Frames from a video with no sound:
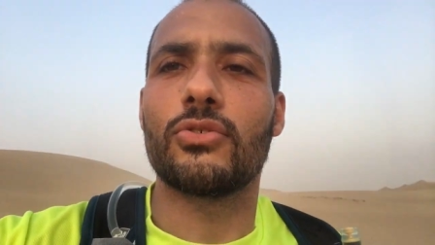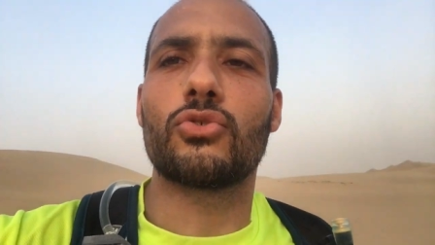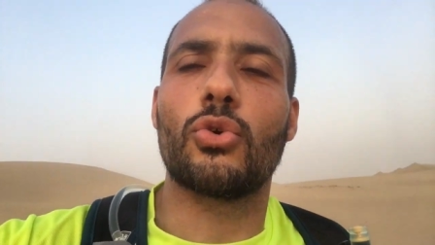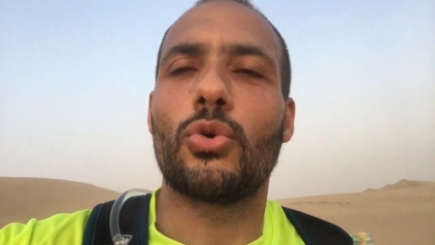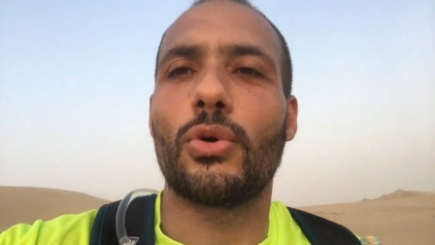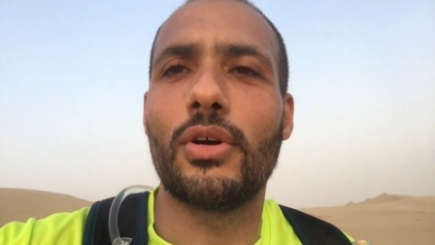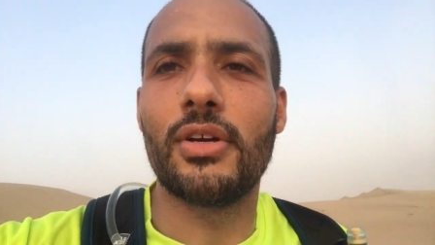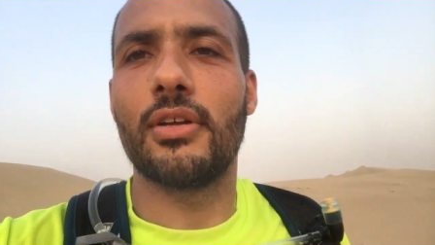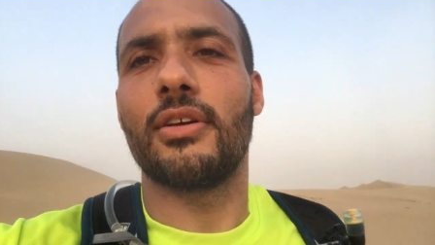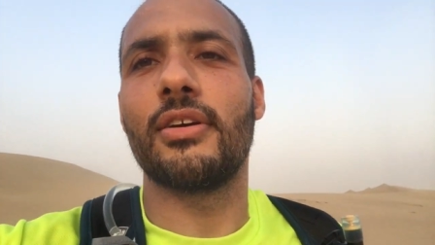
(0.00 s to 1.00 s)
So
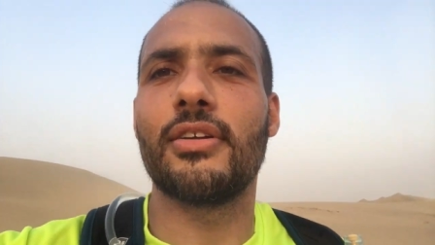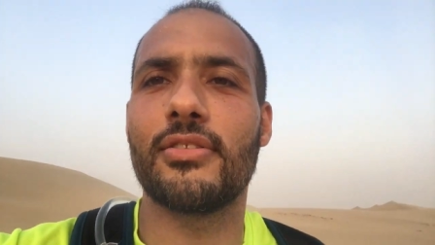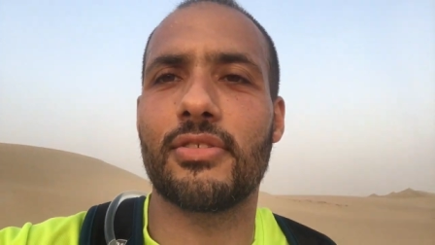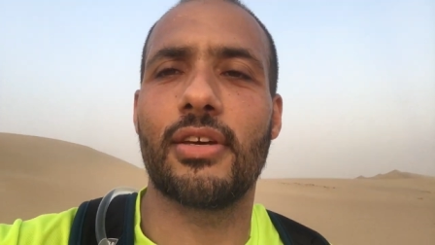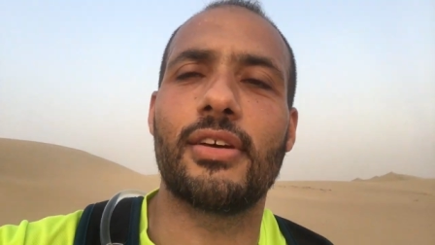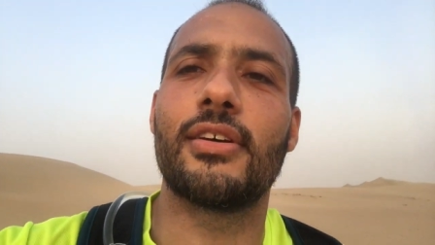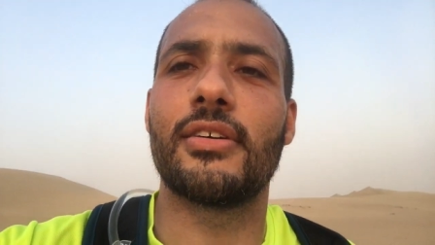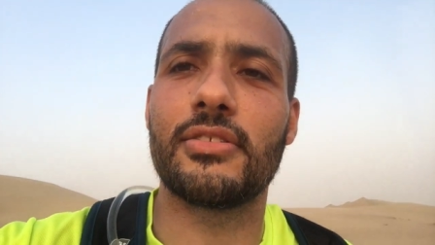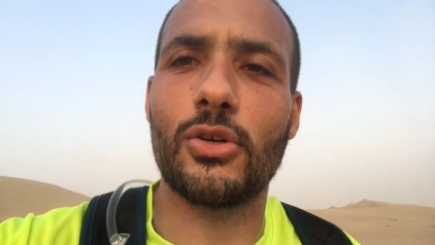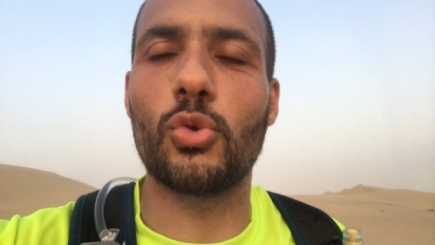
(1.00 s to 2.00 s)
it's, uh,
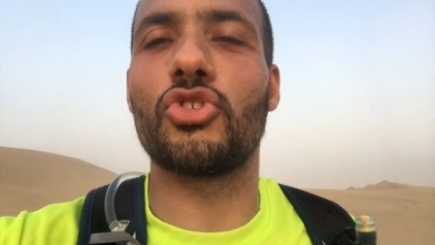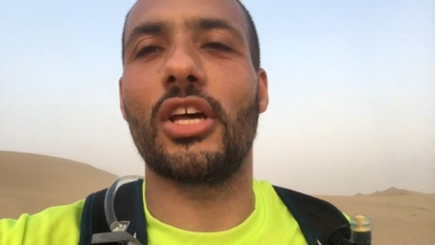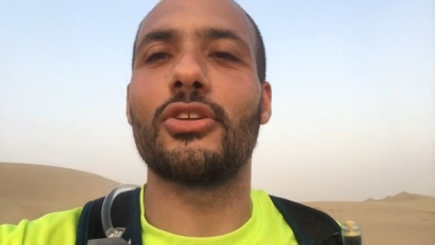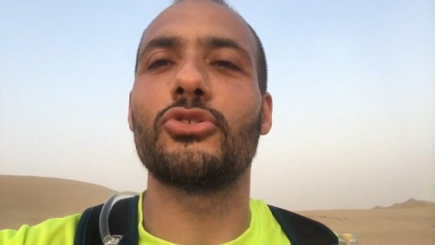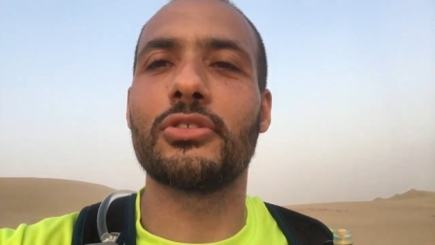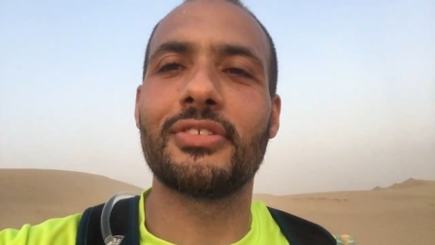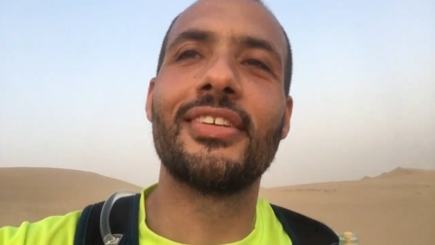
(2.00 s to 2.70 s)
it's a good challenge.